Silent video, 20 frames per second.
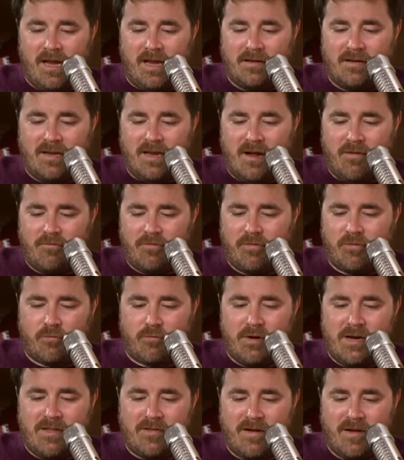Do you have
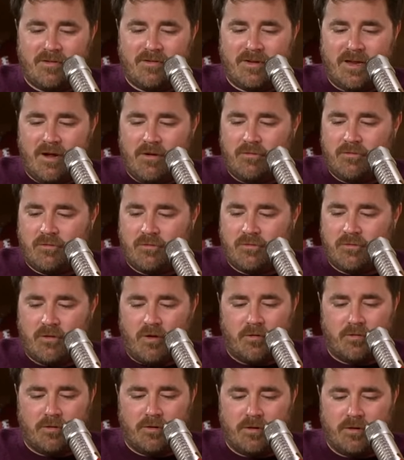three touchdowns
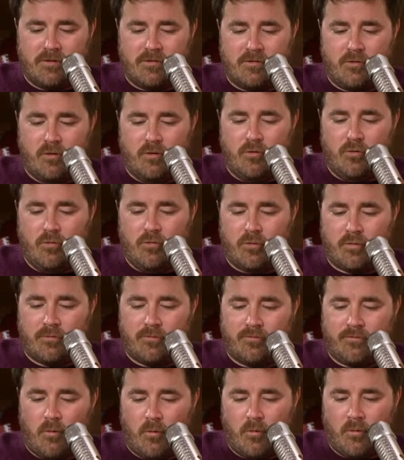or two or
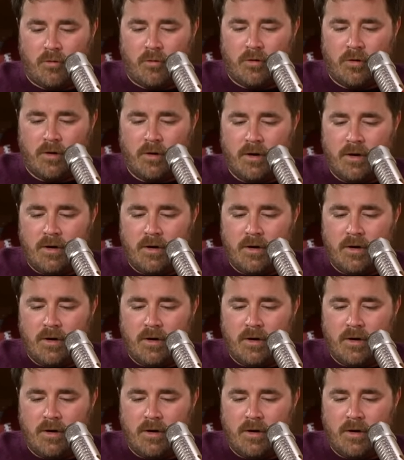four?